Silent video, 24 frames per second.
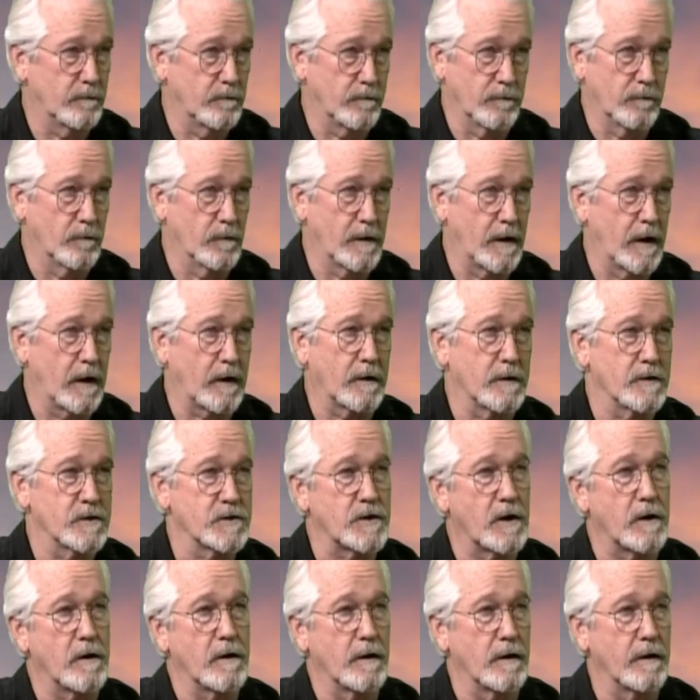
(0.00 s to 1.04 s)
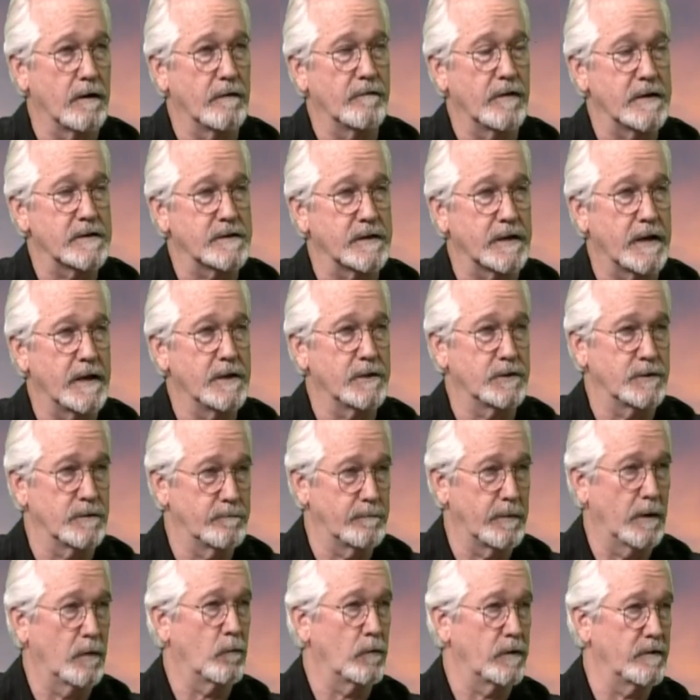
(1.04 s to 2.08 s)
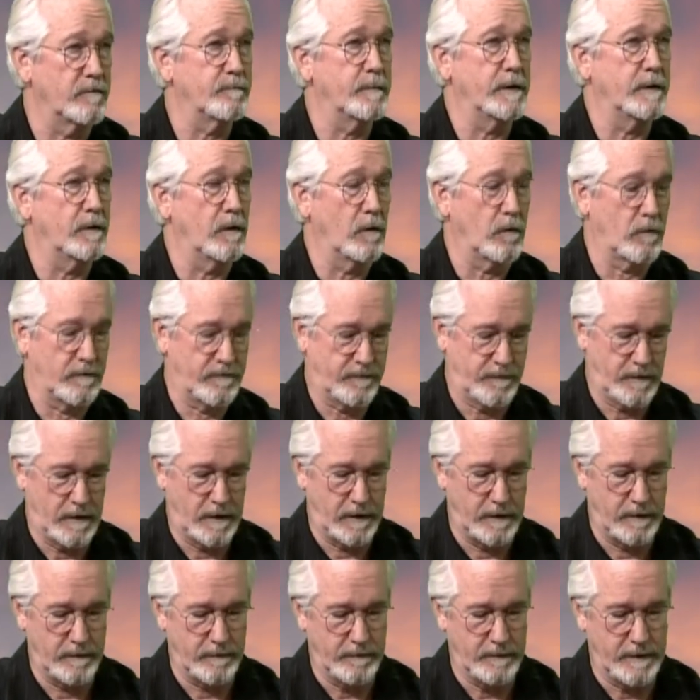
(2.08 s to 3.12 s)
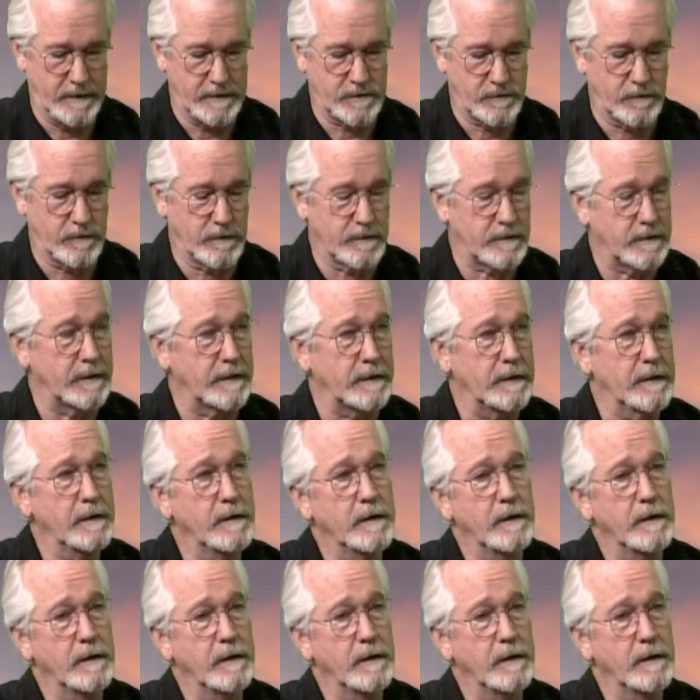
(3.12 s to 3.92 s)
we're not going to start an investigation, but we've been notified, that sort of thing.